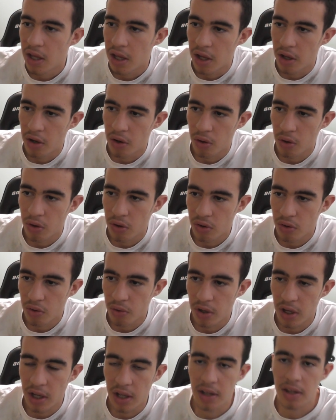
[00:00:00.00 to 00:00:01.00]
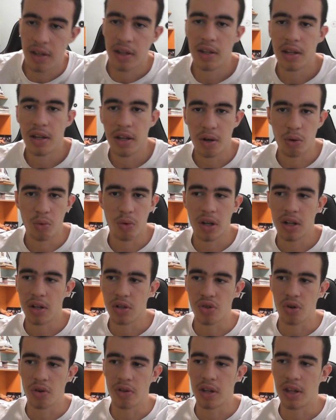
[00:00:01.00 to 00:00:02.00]
and not create a
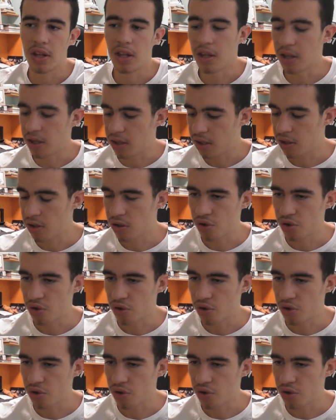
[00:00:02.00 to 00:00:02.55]
weakness on the king.